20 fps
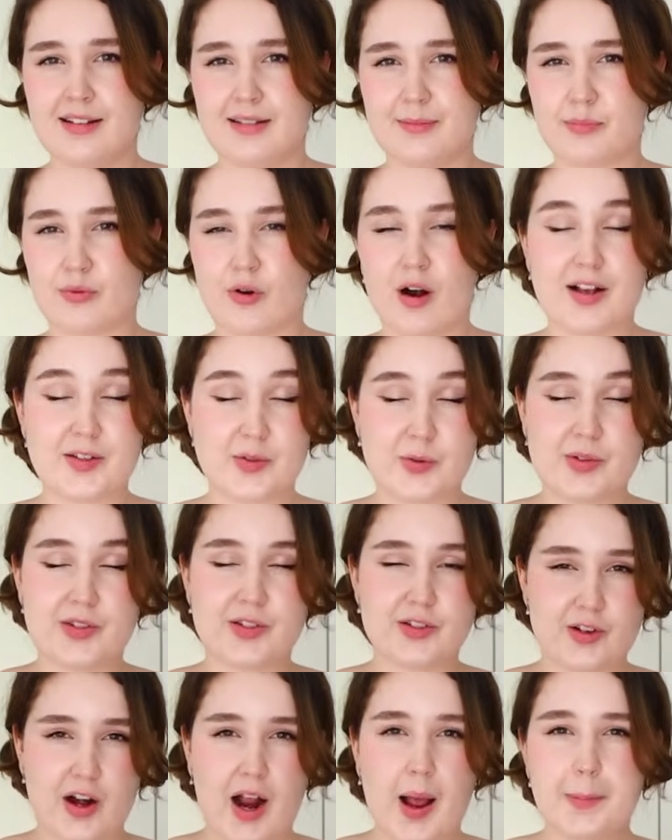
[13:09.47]
bras with
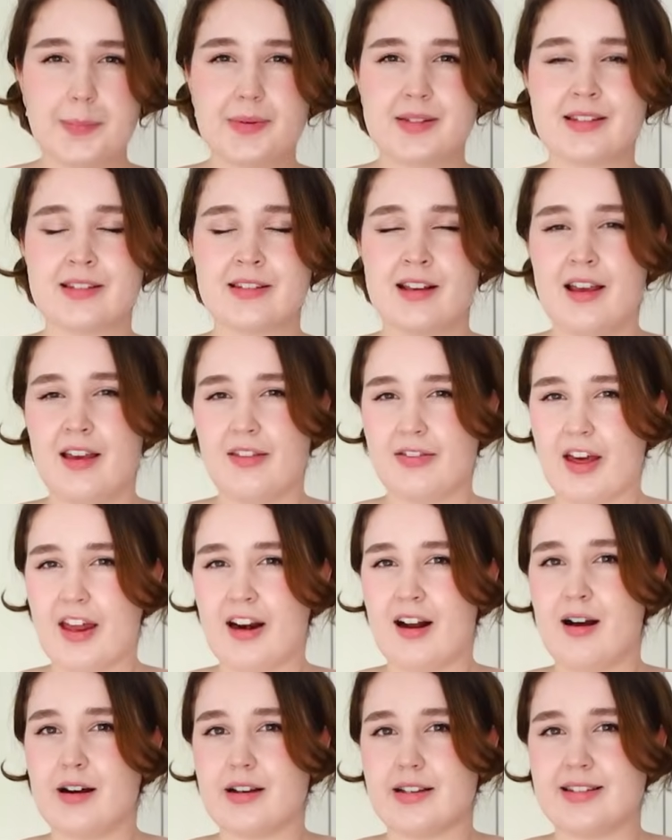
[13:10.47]
straps
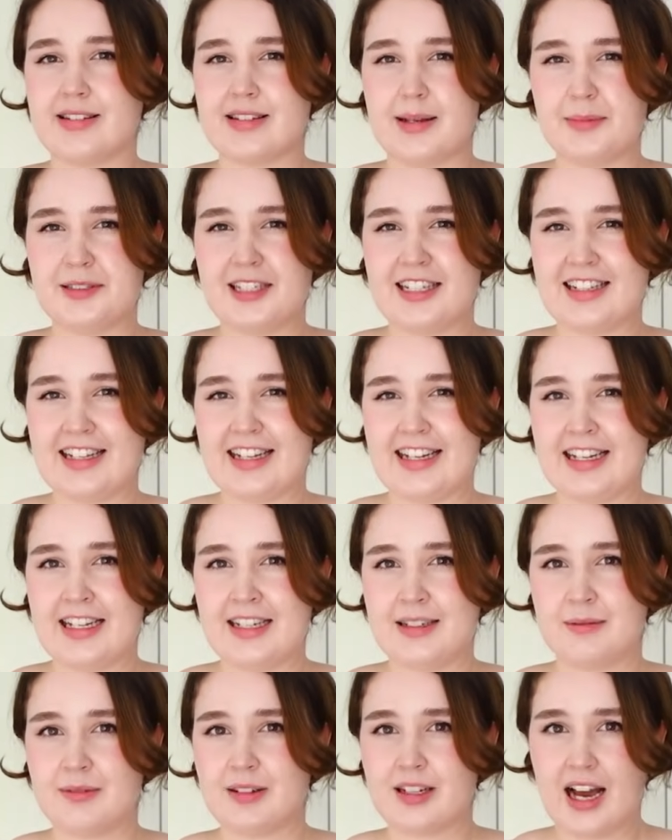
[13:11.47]
that are
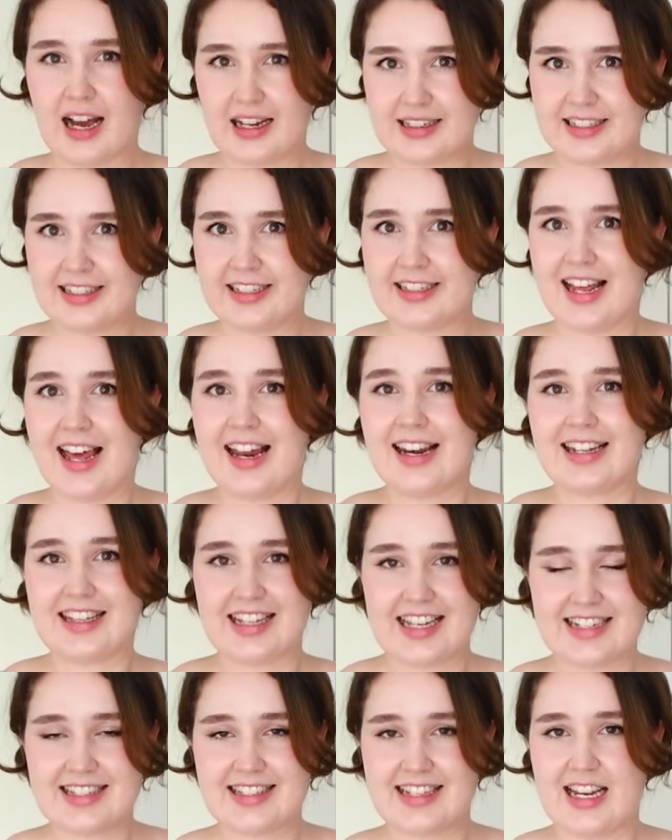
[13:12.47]
similarly colored and
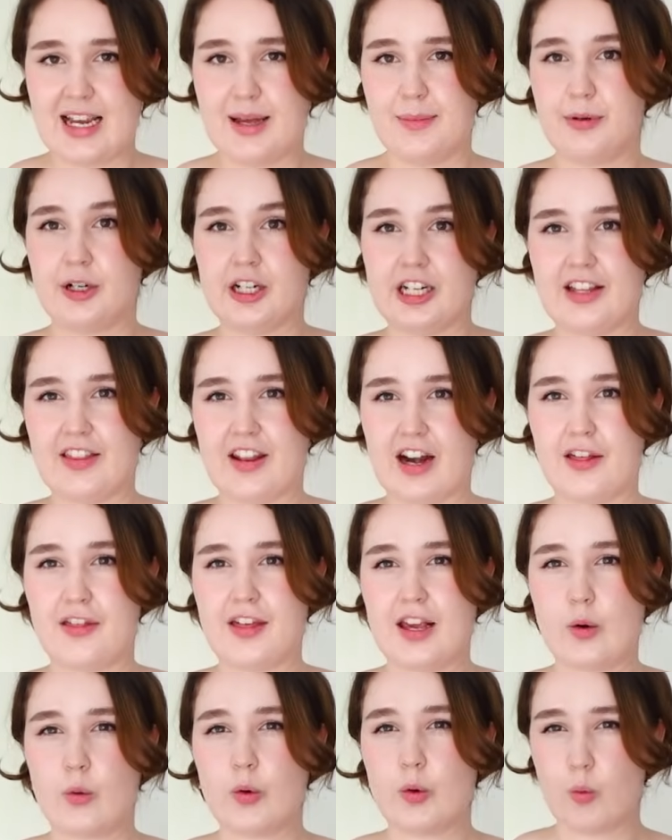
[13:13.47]
lacy and pretty that I
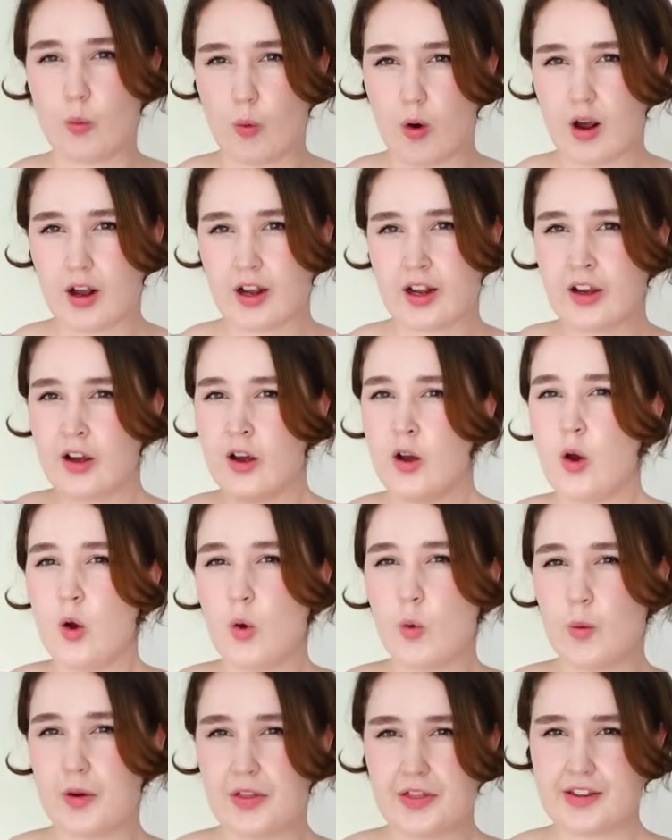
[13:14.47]
think would work
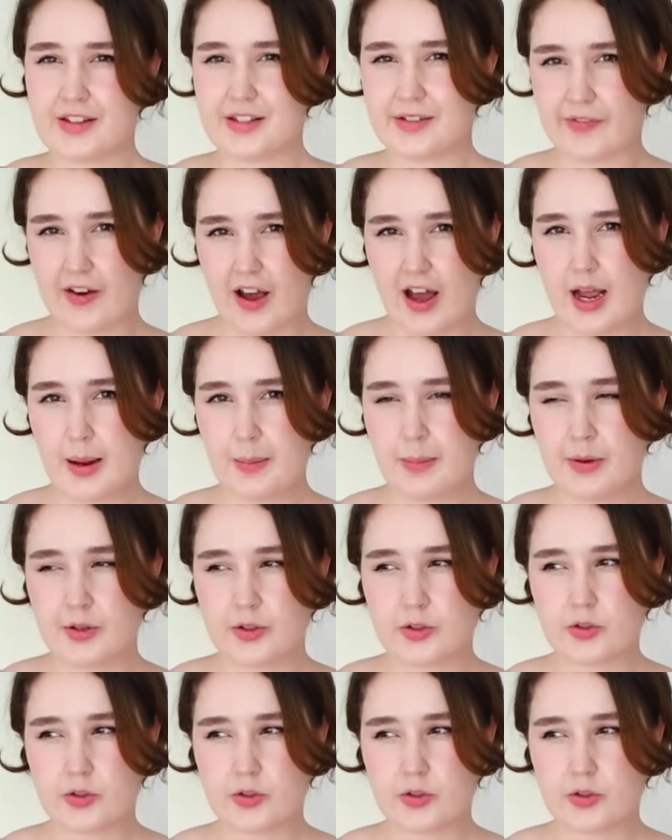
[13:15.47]
with this vibe.